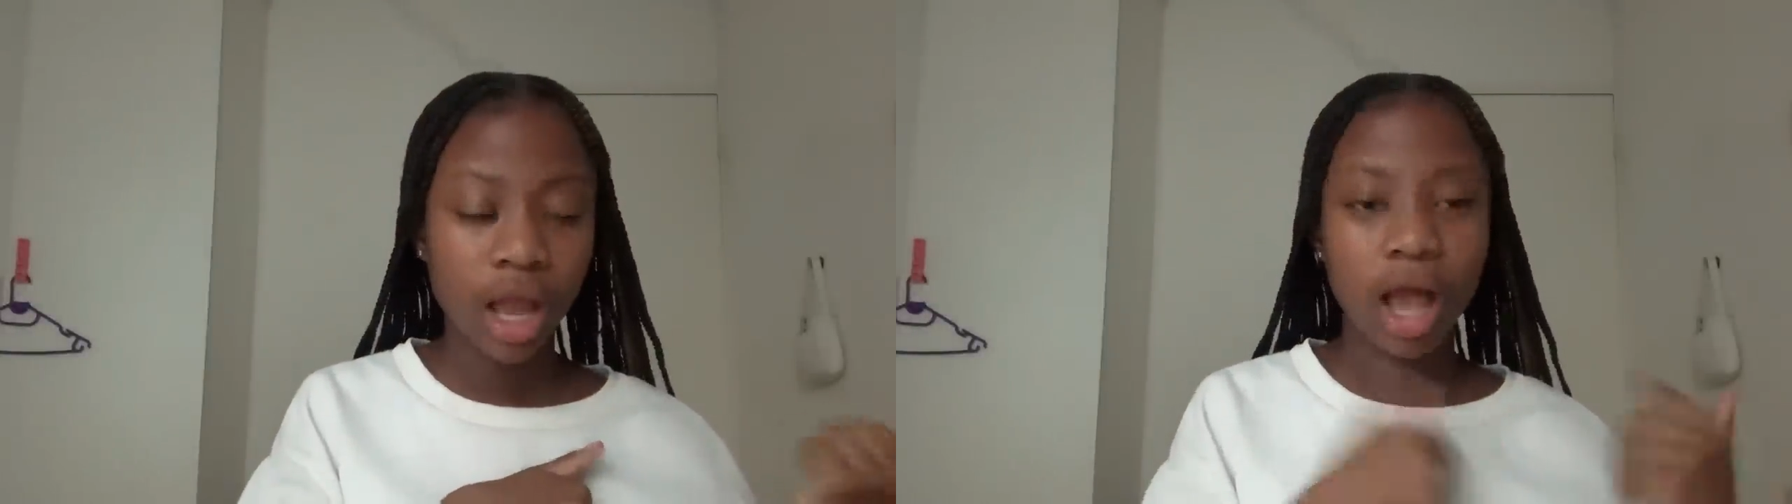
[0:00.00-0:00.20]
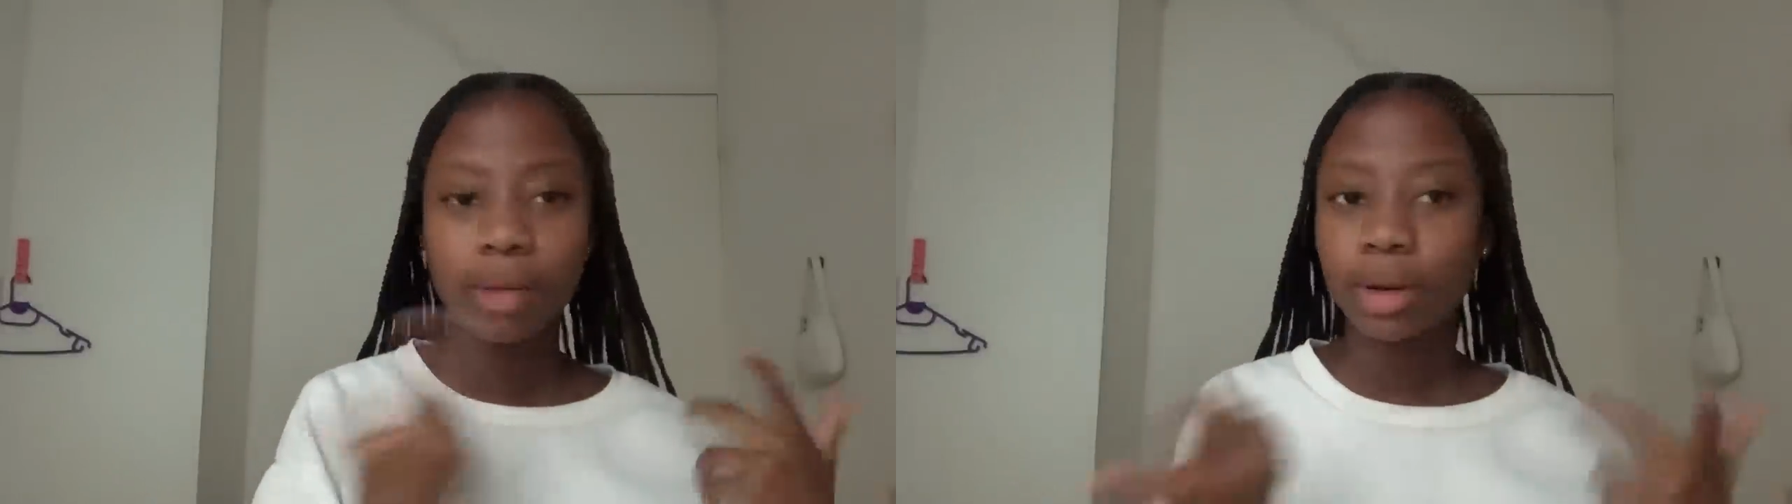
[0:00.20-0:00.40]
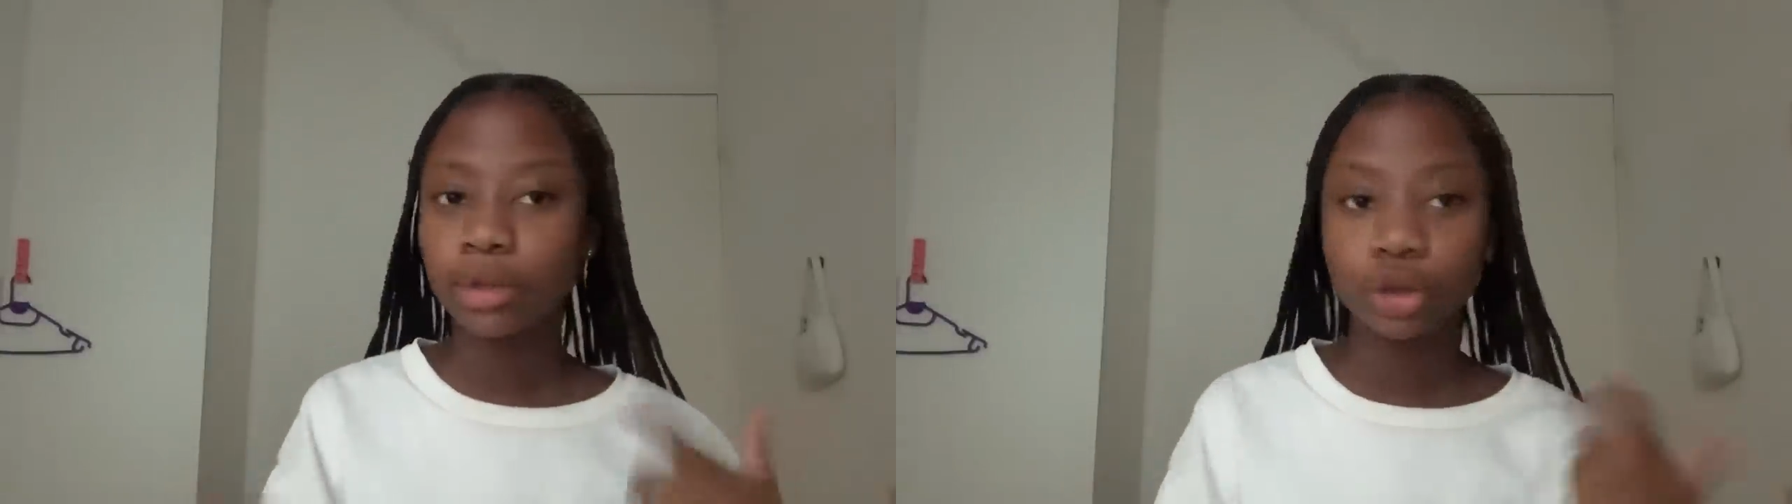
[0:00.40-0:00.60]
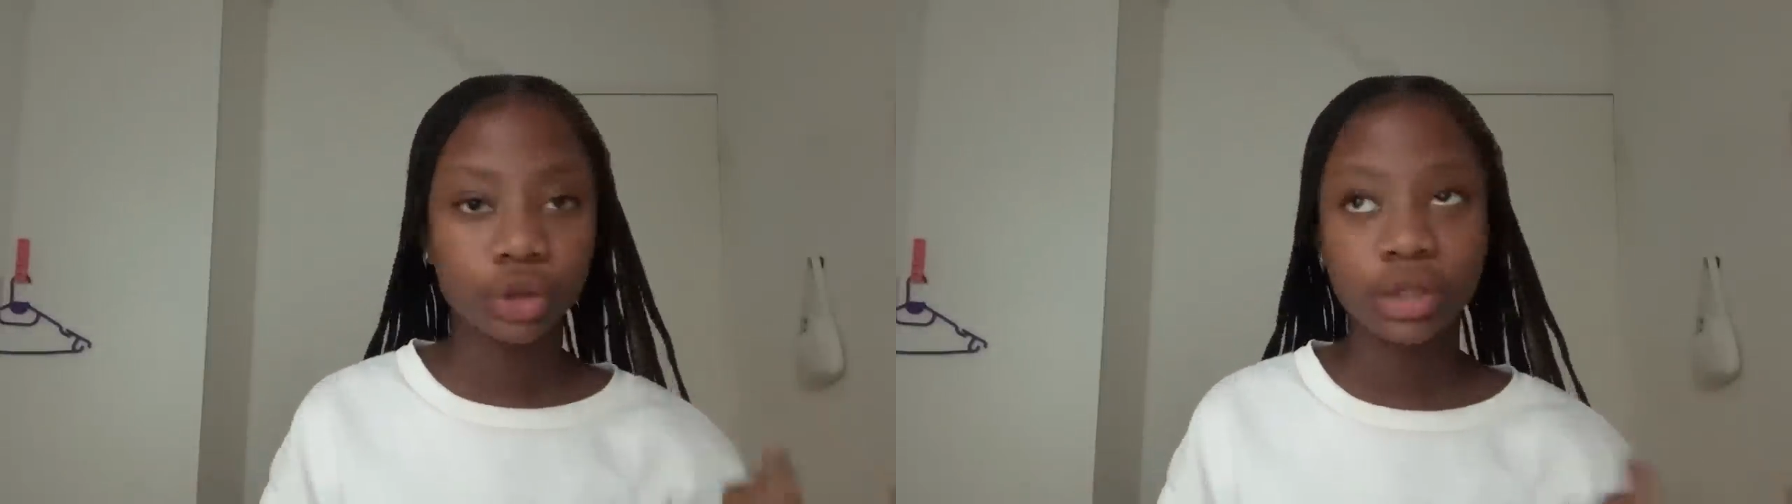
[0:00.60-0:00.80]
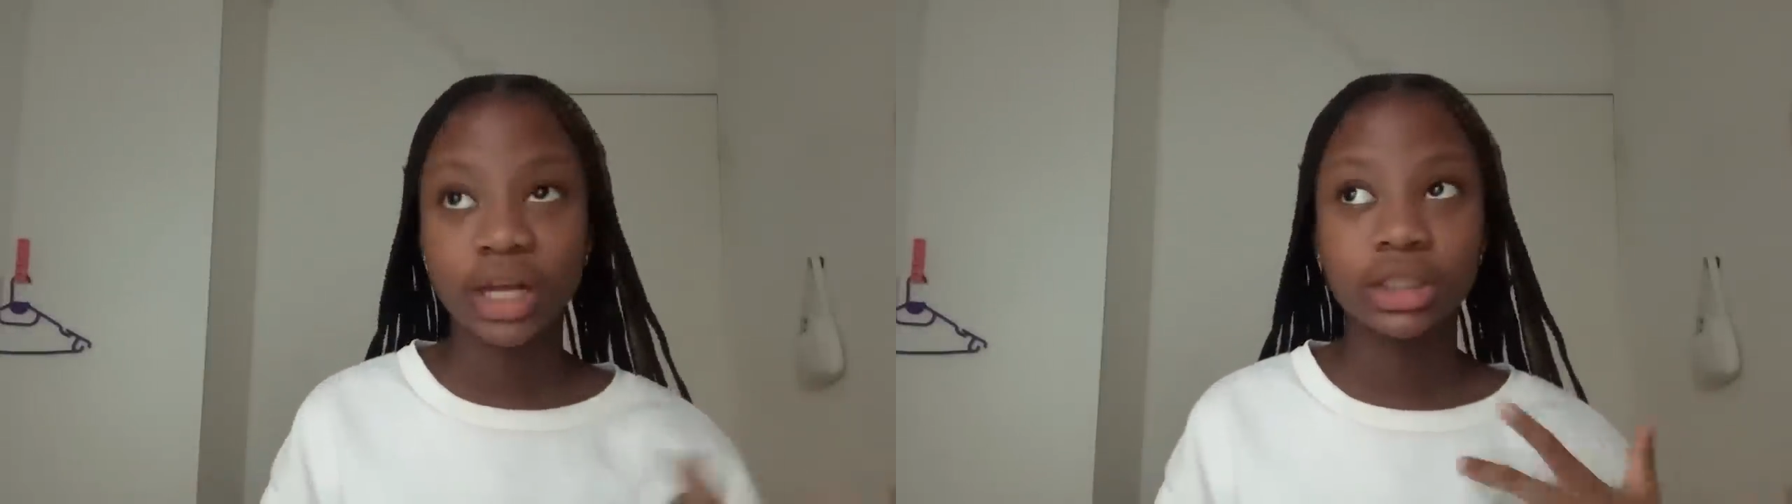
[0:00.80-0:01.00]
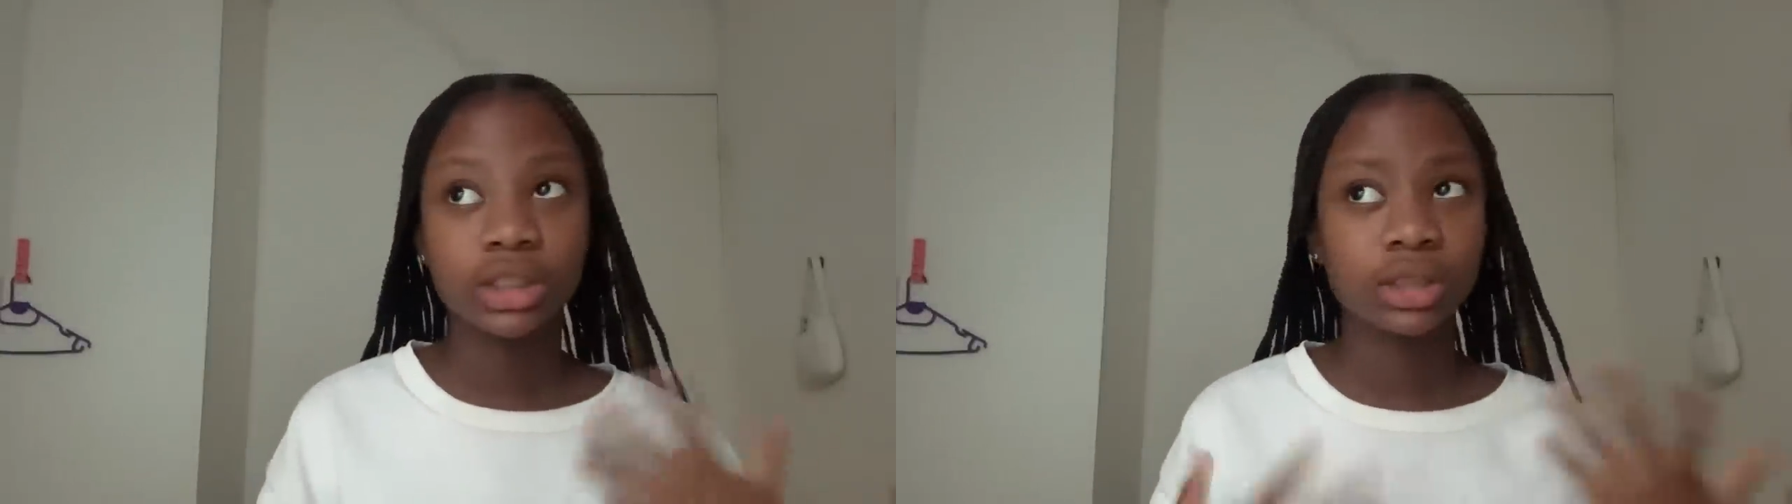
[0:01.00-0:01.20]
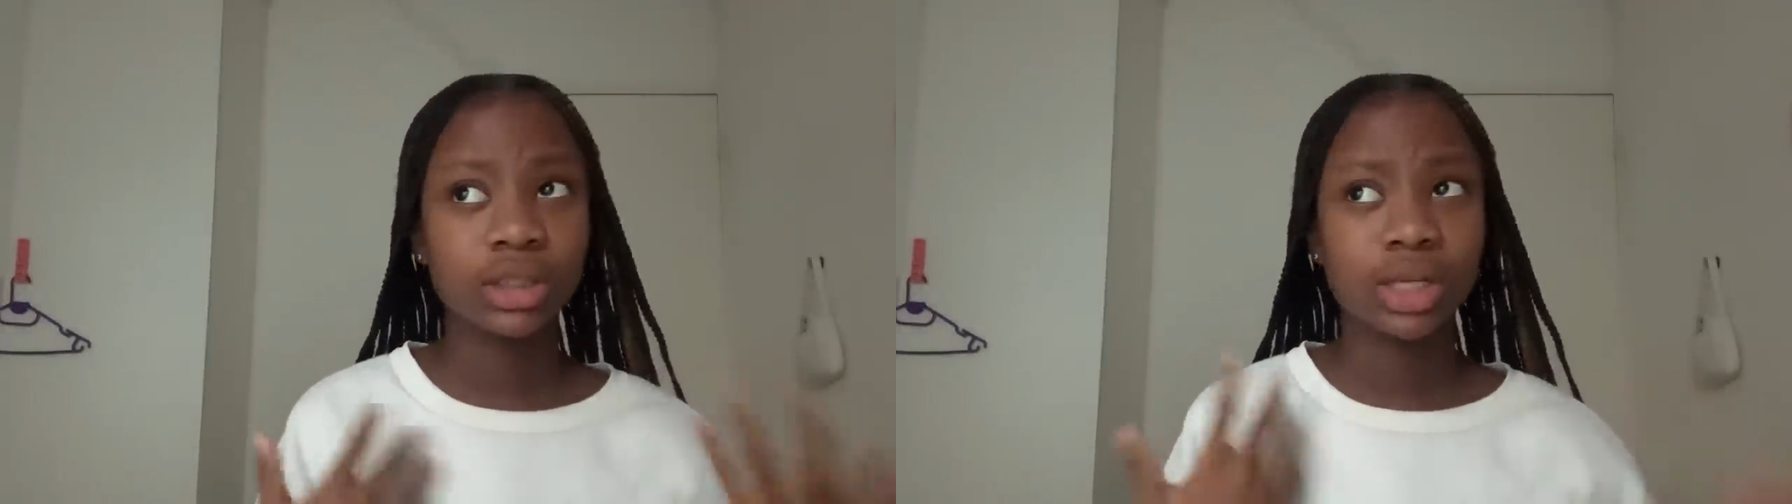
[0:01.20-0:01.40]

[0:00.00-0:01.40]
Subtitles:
I'll probably show you guys